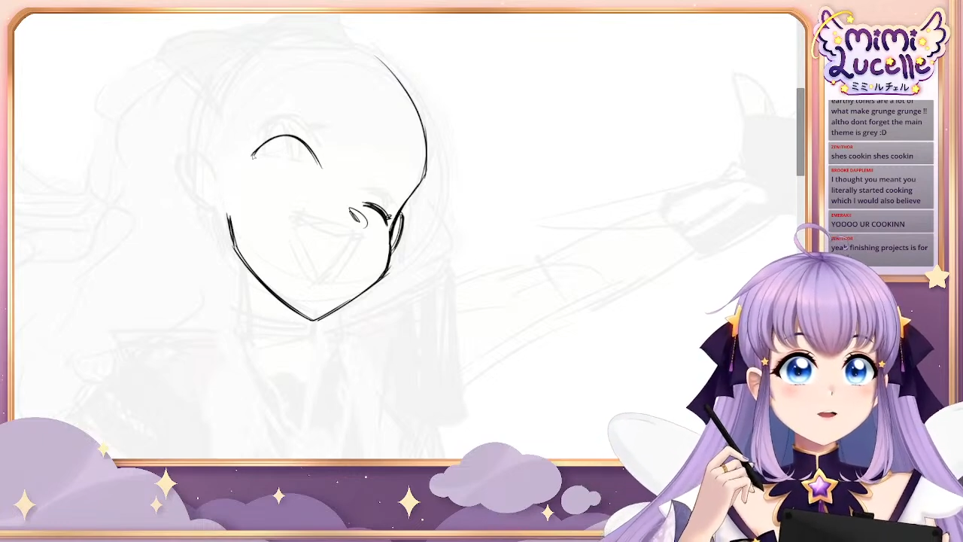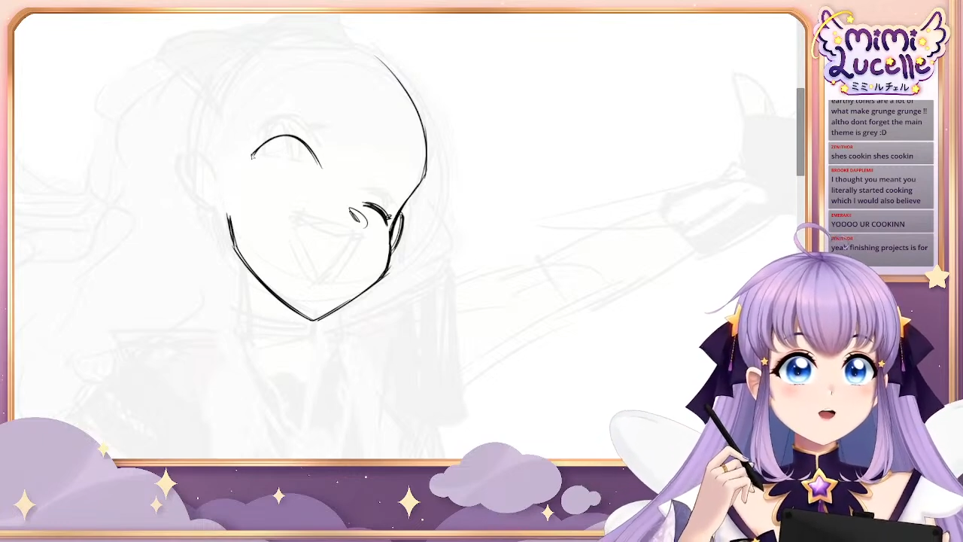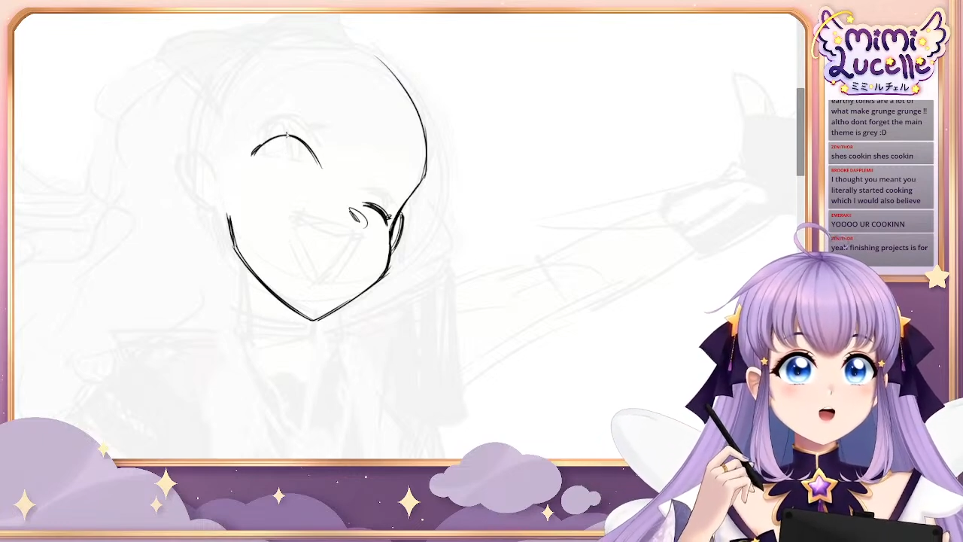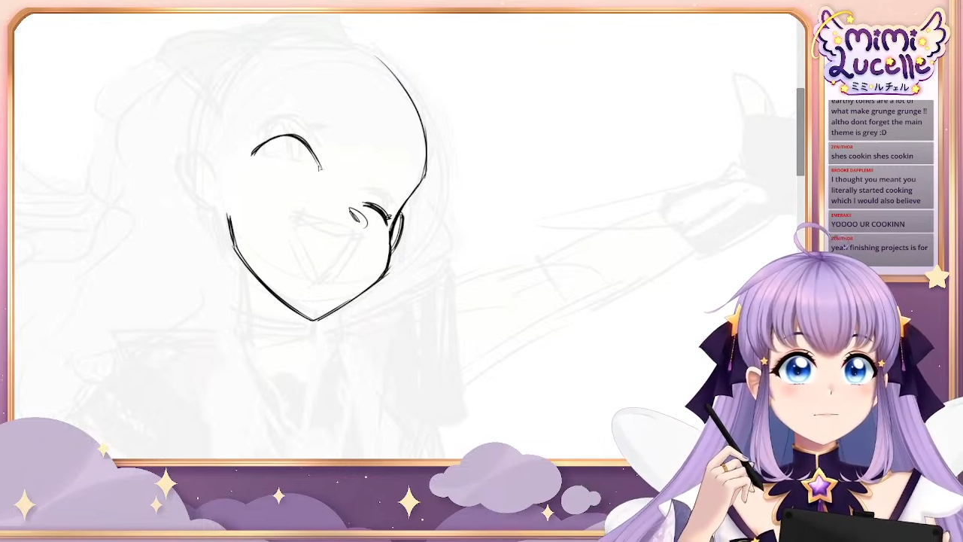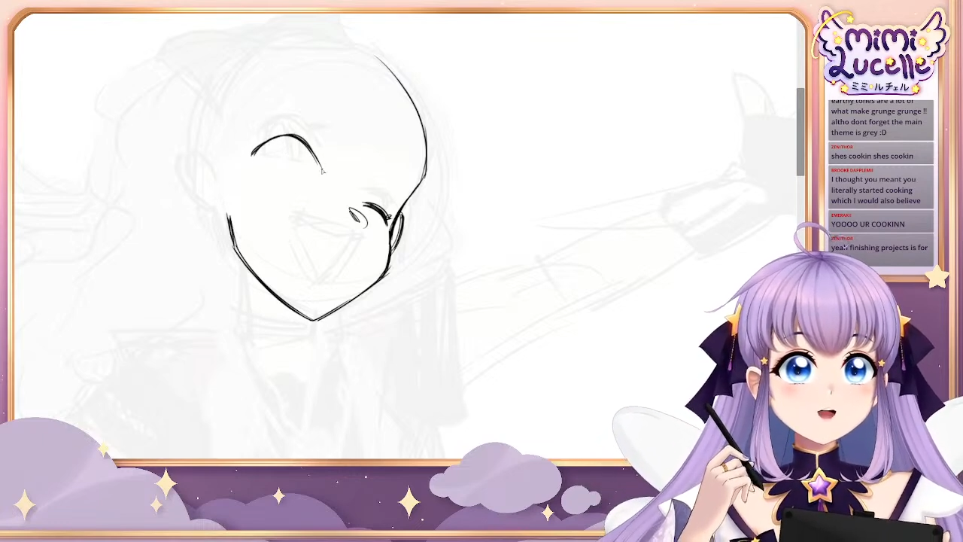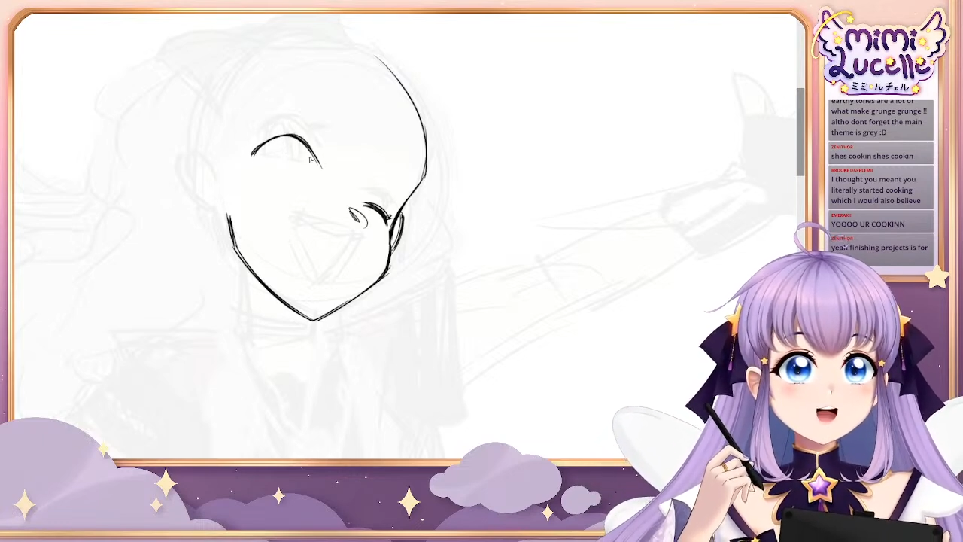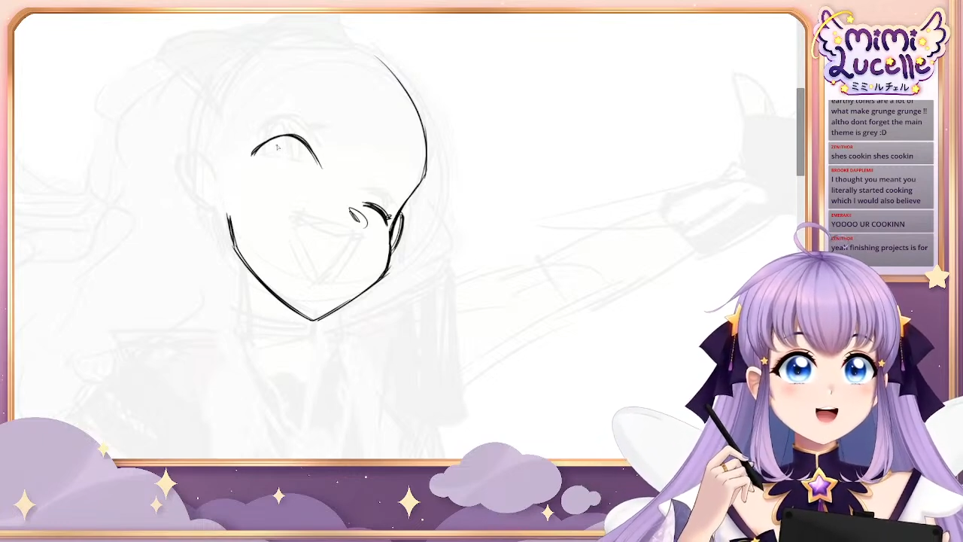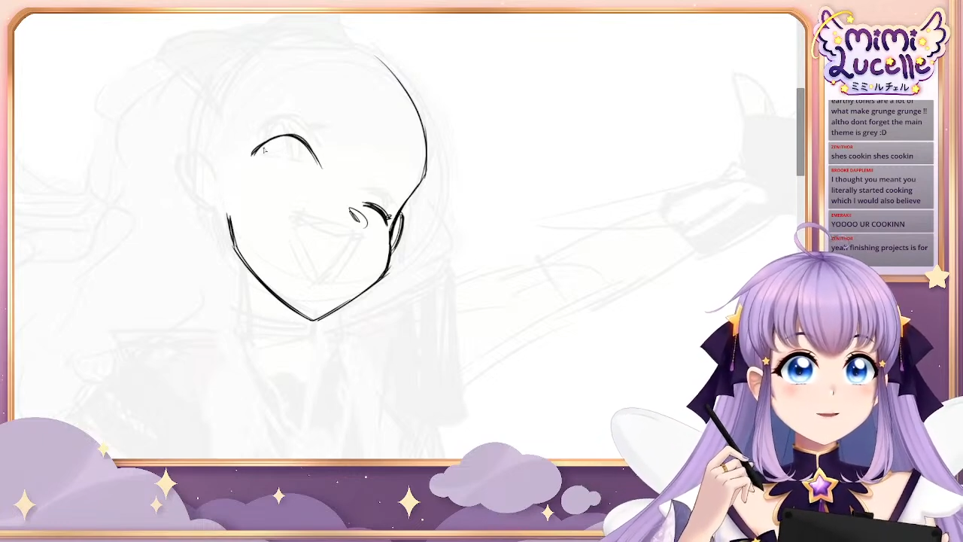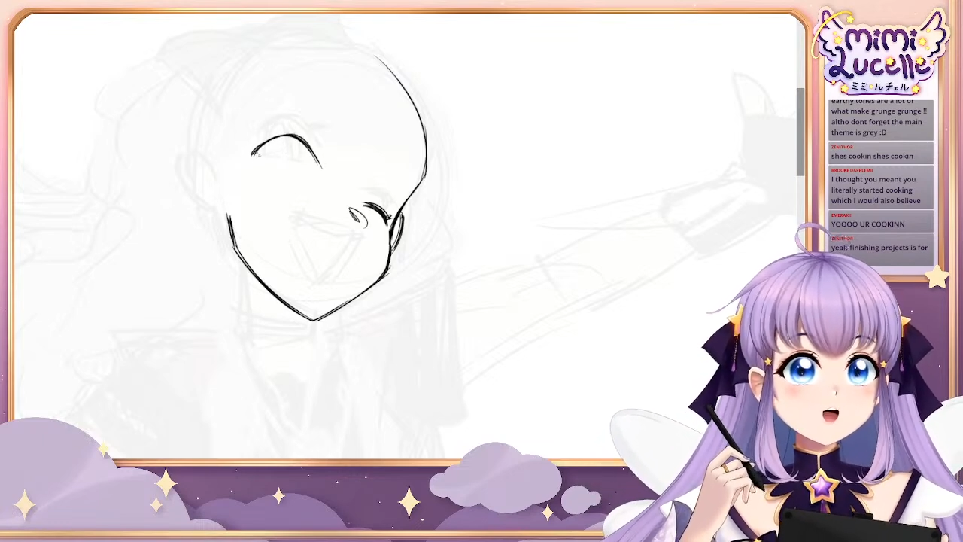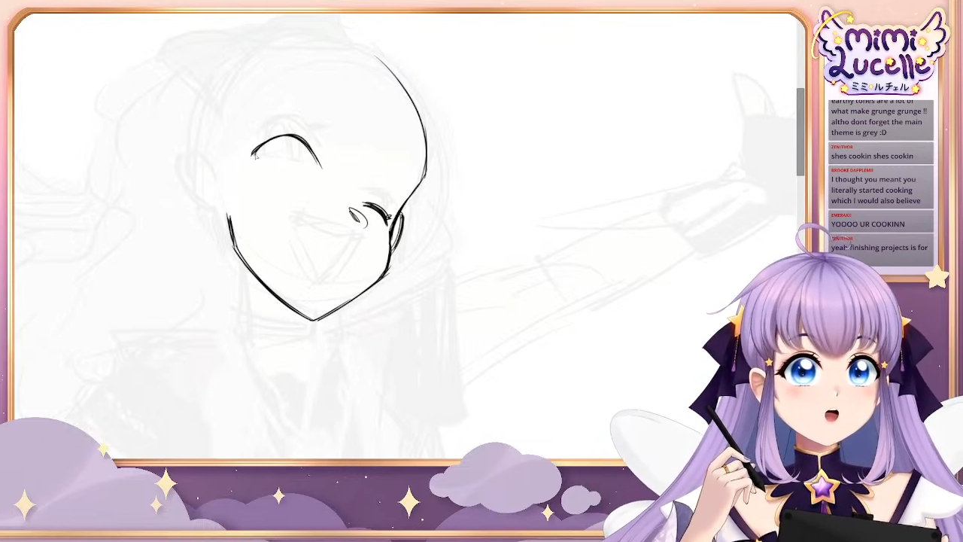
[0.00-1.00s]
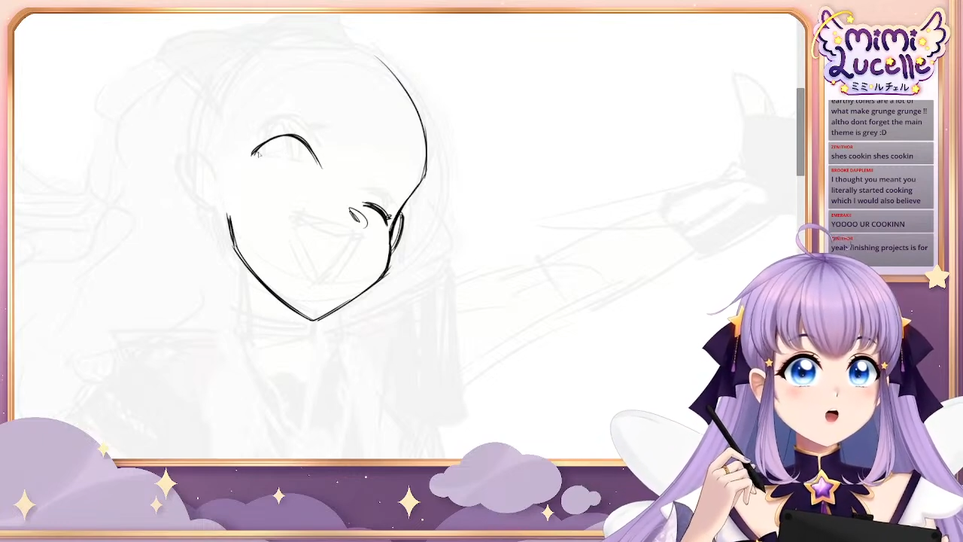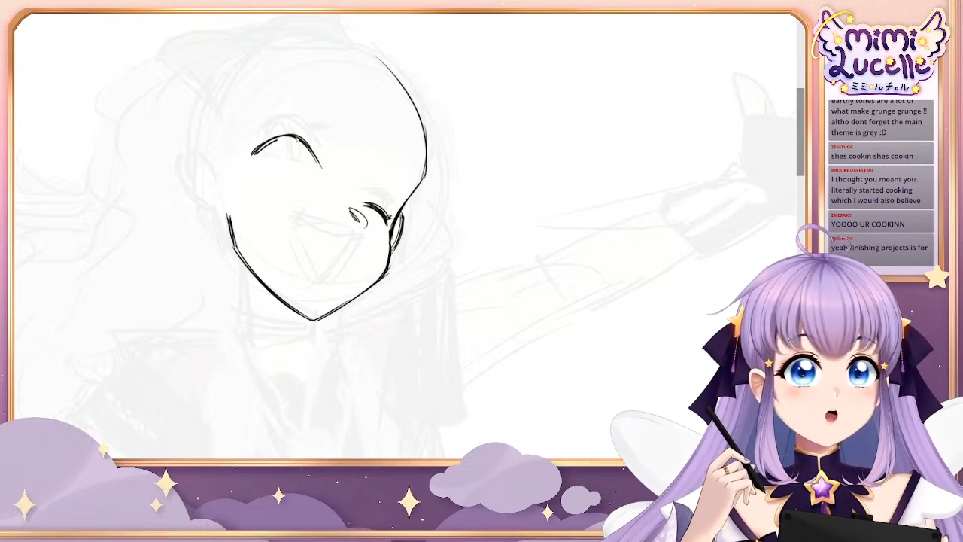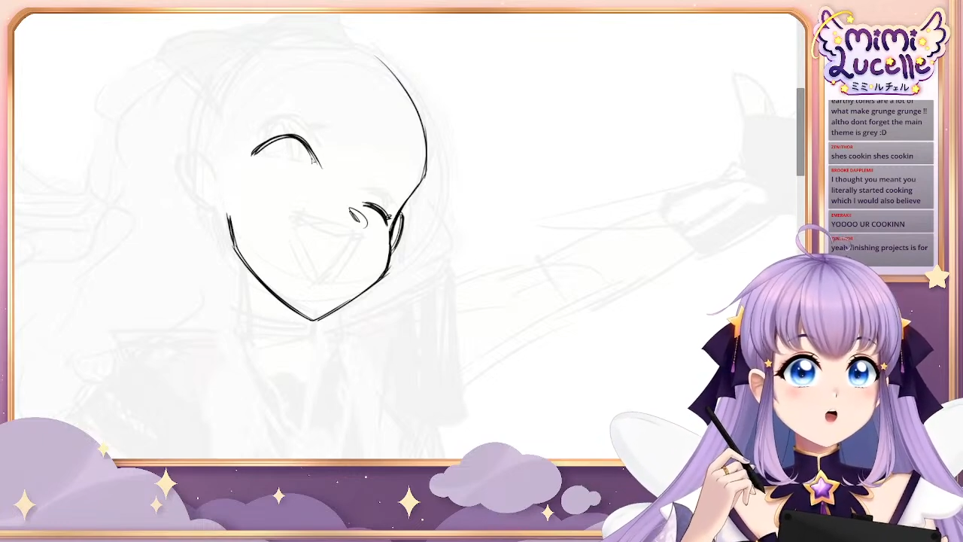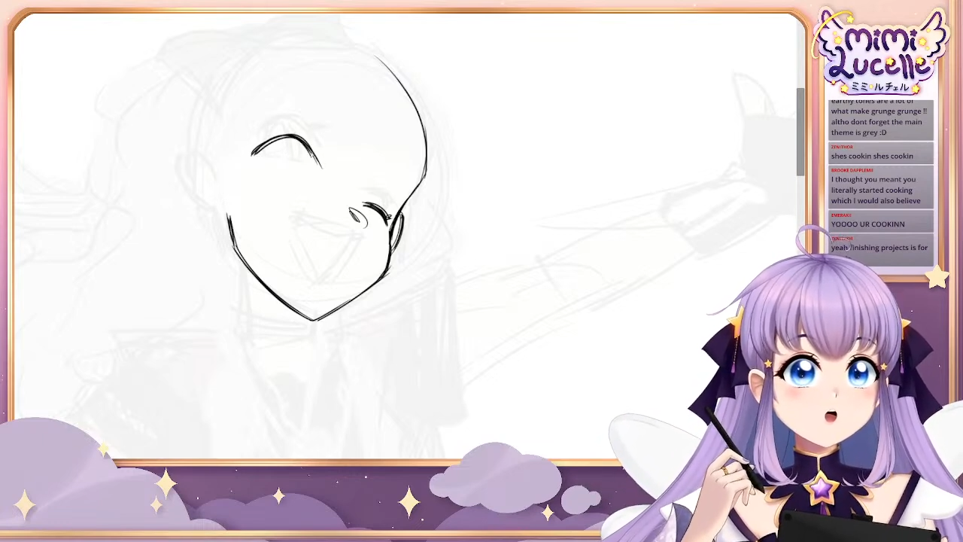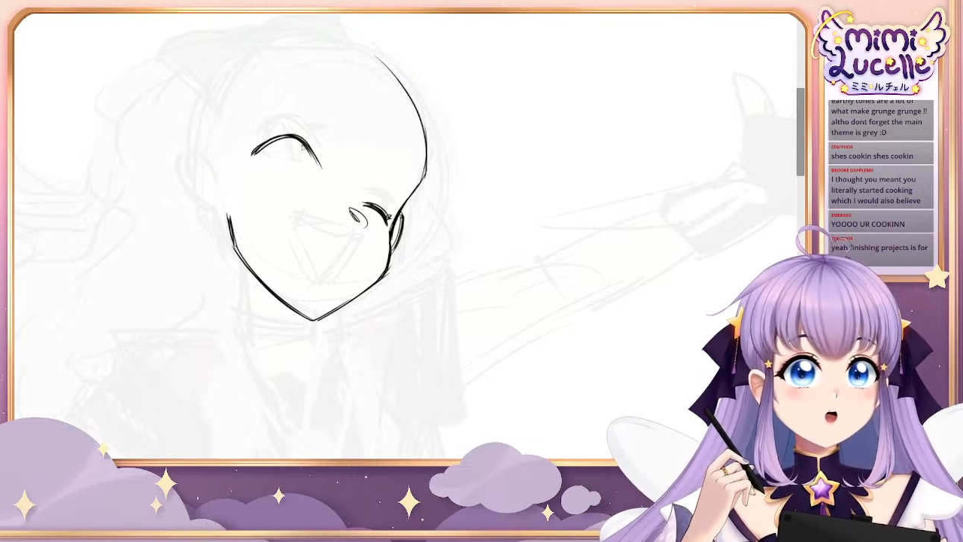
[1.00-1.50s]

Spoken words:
I've made has been so good.